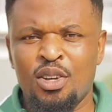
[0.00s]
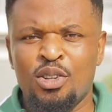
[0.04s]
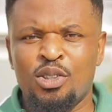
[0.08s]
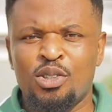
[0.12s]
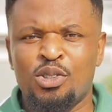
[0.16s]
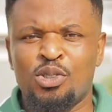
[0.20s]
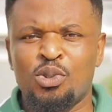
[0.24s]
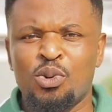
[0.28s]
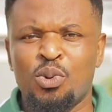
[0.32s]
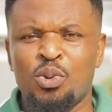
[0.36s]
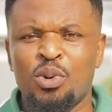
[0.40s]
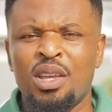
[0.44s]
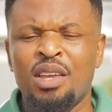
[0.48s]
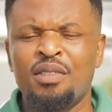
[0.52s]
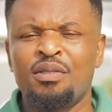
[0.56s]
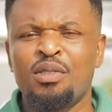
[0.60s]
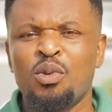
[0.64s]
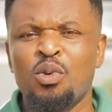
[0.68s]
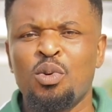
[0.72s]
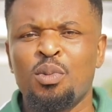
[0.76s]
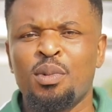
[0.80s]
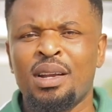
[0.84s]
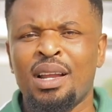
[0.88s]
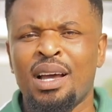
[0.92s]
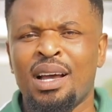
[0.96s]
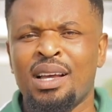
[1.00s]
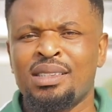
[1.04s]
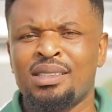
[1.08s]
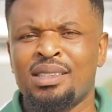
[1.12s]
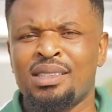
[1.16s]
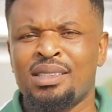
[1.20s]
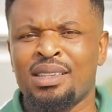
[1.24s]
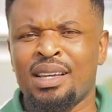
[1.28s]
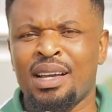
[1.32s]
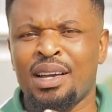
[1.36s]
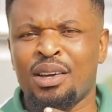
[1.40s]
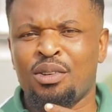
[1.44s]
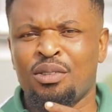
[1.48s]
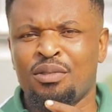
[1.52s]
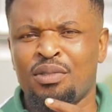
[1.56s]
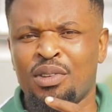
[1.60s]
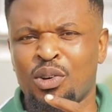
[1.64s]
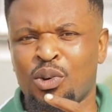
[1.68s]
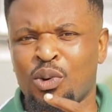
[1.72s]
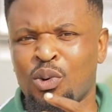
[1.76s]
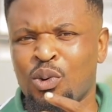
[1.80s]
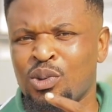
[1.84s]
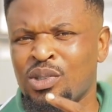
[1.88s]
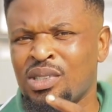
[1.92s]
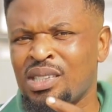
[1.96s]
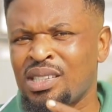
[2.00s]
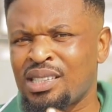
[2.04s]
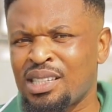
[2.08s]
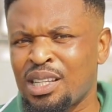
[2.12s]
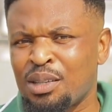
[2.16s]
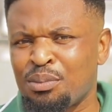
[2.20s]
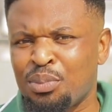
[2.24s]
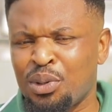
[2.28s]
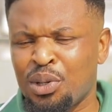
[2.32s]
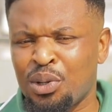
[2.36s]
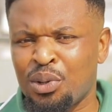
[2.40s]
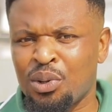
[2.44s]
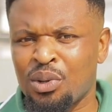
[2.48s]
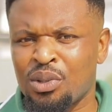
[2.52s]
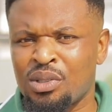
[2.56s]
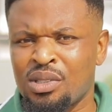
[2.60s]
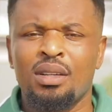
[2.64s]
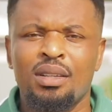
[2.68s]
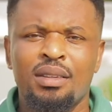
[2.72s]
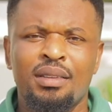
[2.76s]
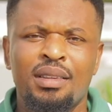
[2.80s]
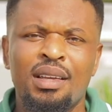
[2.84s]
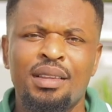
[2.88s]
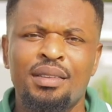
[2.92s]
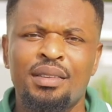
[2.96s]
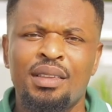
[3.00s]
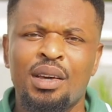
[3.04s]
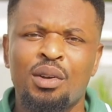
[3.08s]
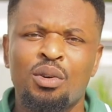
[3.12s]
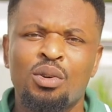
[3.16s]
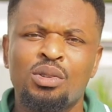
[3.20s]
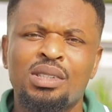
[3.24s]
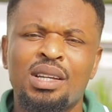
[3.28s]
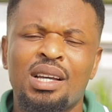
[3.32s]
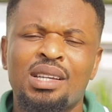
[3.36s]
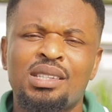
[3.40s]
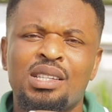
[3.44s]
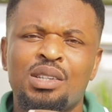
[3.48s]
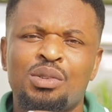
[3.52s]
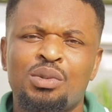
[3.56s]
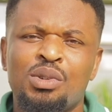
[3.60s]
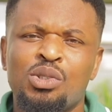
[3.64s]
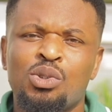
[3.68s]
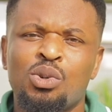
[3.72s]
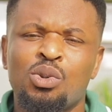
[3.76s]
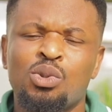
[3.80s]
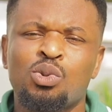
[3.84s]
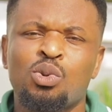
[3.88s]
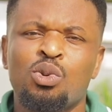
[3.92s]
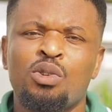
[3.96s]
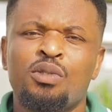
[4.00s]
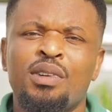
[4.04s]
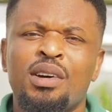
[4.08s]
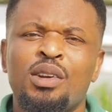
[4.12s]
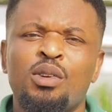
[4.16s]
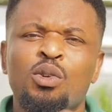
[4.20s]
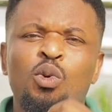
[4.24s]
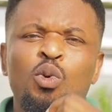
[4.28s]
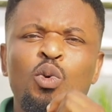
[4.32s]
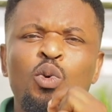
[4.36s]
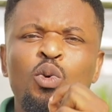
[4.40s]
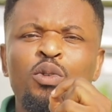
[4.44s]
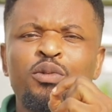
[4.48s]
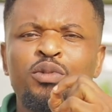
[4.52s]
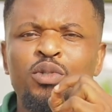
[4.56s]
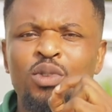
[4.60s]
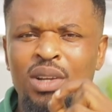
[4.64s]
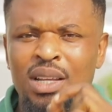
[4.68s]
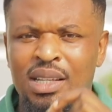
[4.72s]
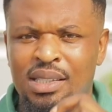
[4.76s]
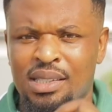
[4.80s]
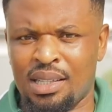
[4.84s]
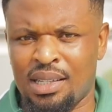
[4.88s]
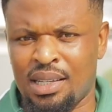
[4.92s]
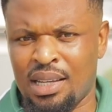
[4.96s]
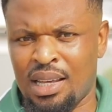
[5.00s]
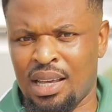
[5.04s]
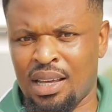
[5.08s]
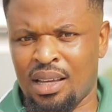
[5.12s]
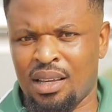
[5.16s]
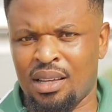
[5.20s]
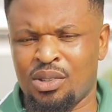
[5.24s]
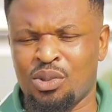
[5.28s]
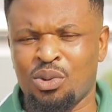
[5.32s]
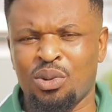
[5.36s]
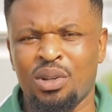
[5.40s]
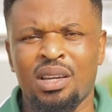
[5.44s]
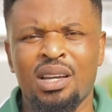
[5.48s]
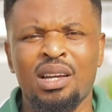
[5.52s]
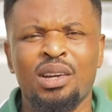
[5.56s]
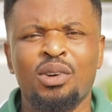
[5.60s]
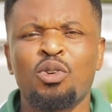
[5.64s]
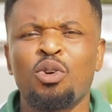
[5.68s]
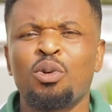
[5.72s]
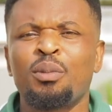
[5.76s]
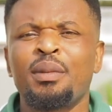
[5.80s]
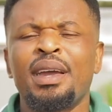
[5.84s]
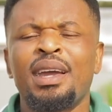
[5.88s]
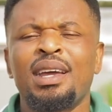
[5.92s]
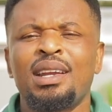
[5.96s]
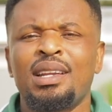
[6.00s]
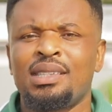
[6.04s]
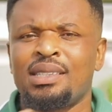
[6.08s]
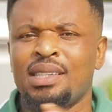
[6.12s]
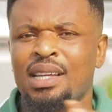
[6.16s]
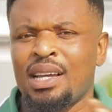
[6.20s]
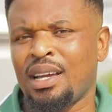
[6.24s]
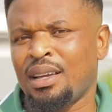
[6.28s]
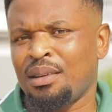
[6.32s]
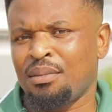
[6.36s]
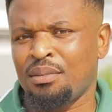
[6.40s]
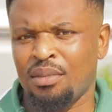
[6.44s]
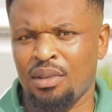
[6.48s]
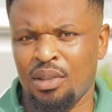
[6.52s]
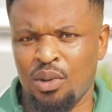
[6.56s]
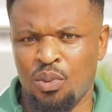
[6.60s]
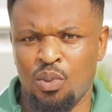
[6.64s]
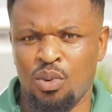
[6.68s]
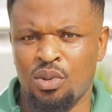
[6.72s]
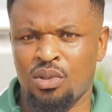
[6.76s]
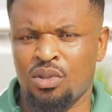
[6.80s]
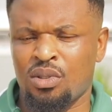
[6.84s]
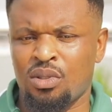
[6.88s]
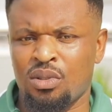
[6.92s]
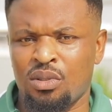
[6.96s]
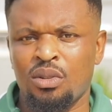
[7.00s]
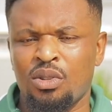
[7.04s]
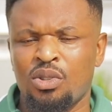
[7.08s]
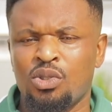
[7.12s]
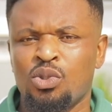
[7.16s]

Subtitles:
So if a woman has this kind of inconsistent periods, then they are not as a result of an ovulated egg, so they can come anytime they want.